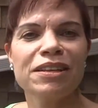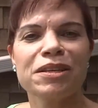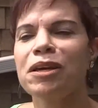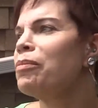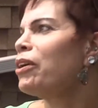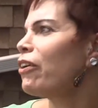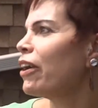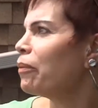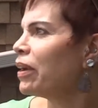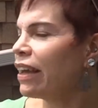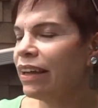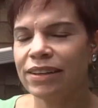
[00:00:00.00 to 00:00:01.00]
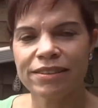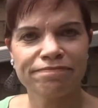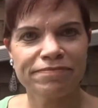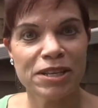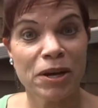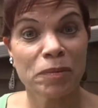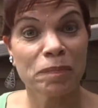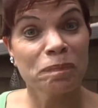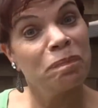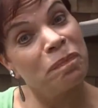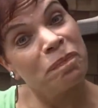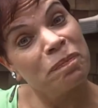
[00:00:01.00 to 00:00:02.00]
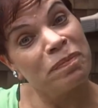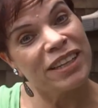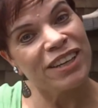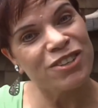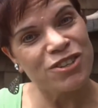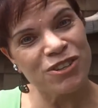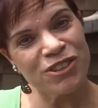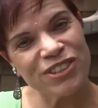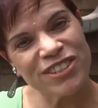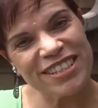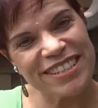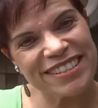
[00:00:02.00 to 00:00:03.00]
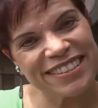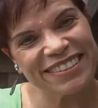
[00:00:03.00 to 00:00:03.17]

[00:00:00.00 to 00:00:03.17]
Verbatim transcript: it's going to be a great weekend. So, yeah. Cheers.